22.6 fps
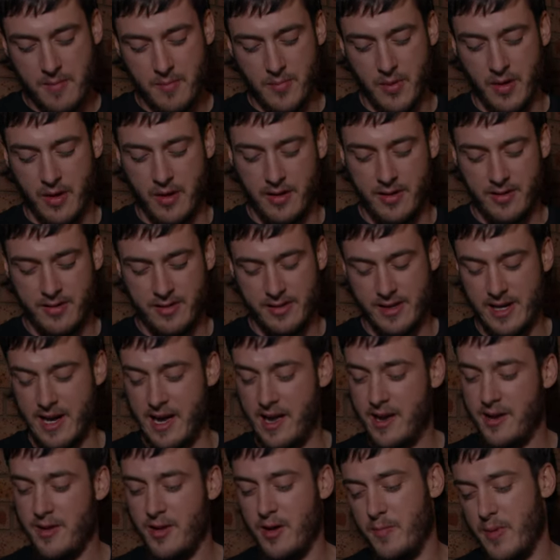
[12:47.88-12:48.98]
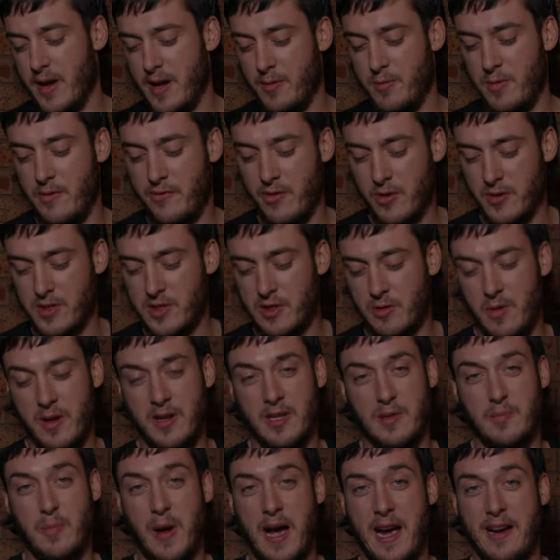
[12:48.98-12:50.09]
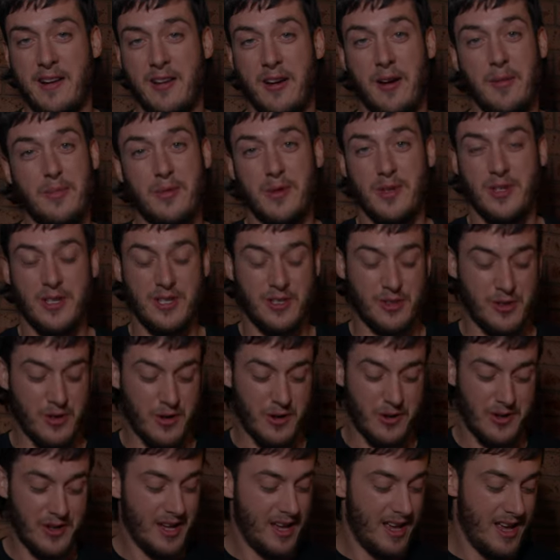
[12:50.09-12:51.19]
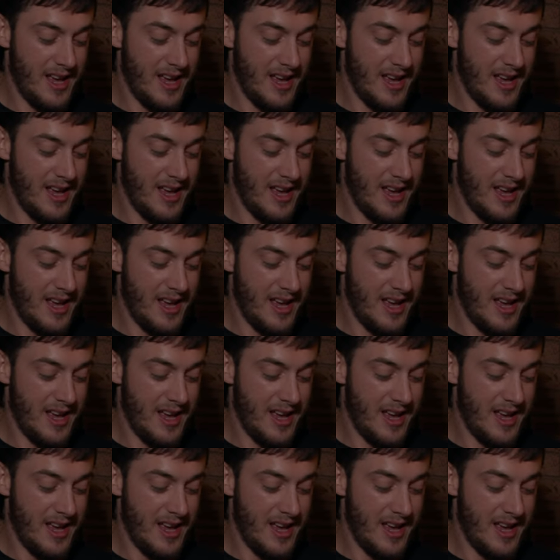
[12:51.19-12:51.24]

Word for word: but yeah, not bad. We've got squid as backup, which is good.